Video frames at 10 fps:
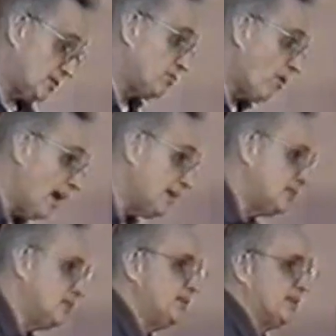to try to
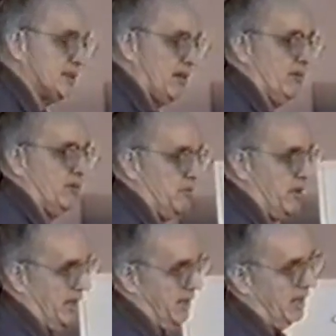do this our own
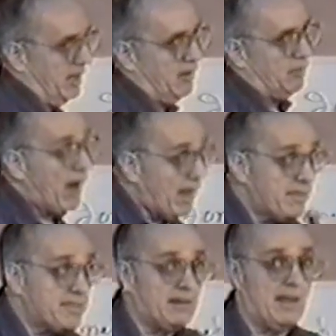way,
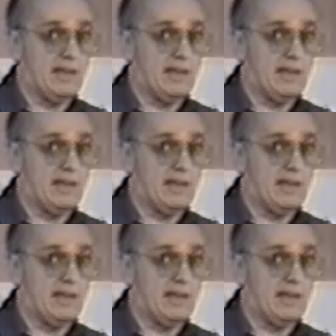rather than,